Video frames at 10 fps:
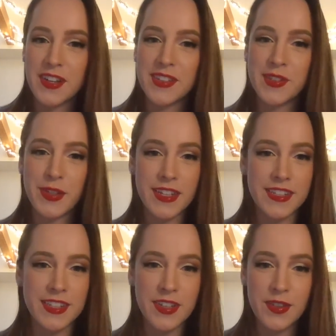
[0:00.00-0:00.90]
so I can
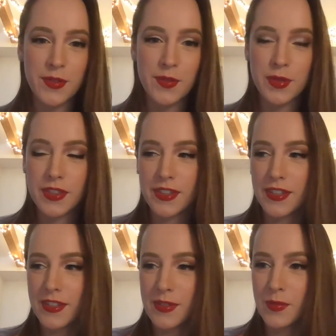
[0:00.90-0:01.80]
tell you what
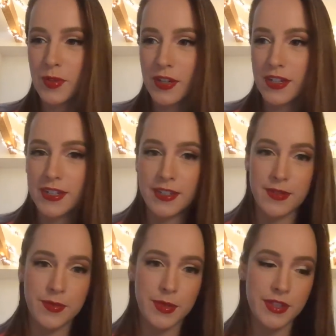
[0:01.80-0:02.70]
things worked
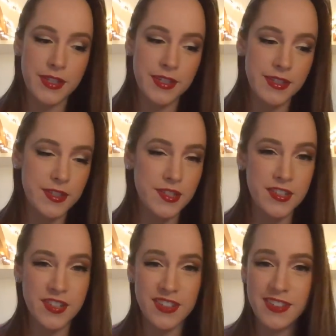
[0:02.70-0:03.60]
and what things
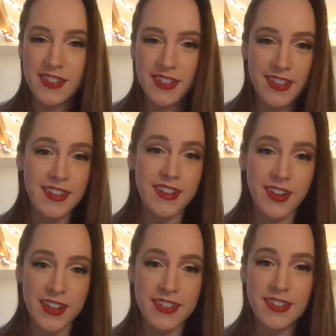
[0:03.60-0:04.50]
just did
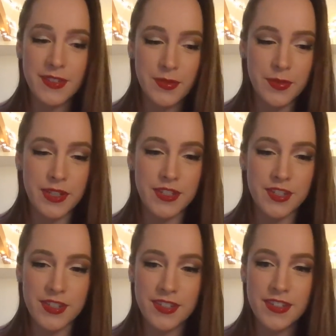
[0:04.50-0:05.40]
not,
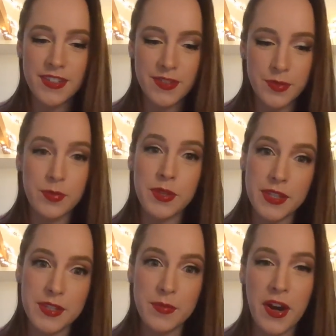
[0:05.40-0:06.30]
which would be
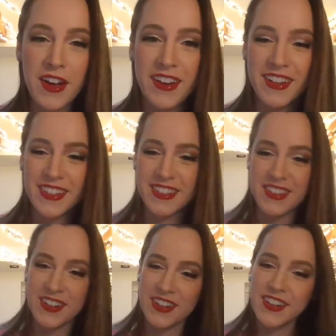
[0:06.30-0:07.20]
these products
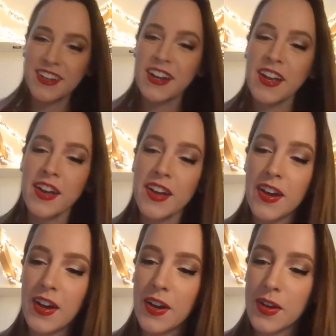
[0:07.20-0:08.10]
here.
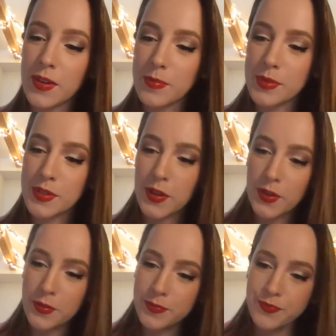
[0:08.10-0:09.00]

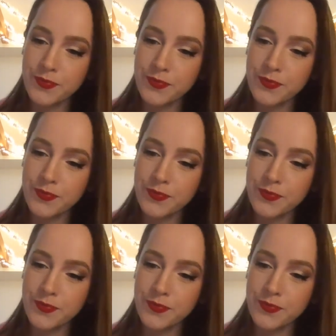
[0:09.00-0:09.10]
So